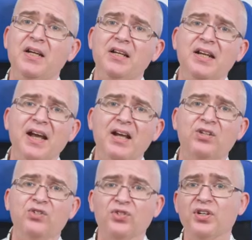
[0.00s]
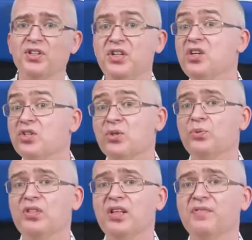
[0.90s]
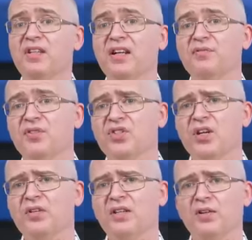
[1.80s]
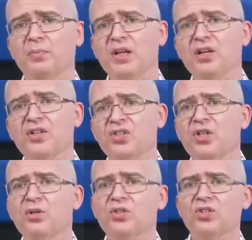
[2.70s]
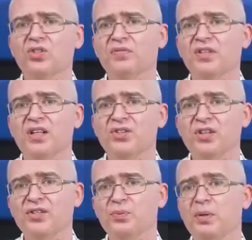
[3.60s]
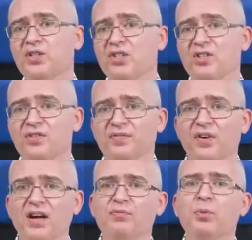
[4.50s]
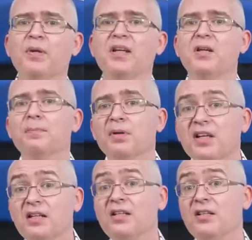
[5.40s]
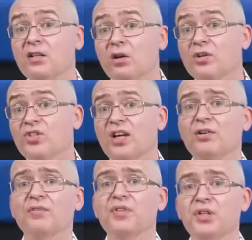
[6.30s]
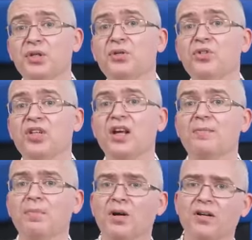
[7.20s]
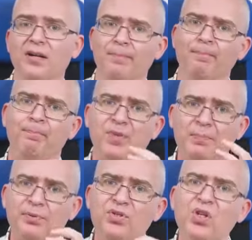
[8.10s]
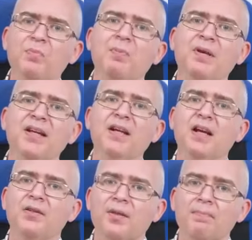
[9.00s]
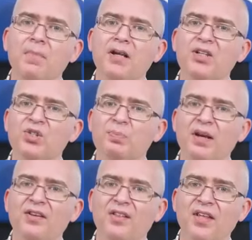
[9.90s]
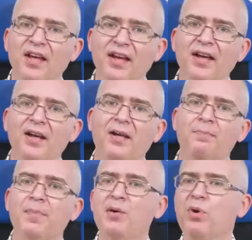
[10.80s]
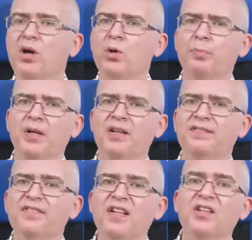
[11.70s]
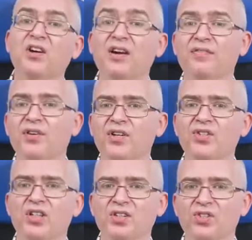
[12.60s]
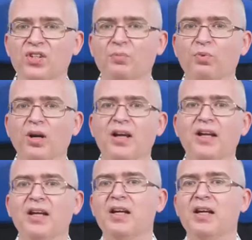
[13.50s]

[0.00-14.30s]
an extra digital dividend for Sony though, because users of a discless PlayStation 5 will be completely locked out of the used game market, and presumably the money spent there may well be rediverted in some way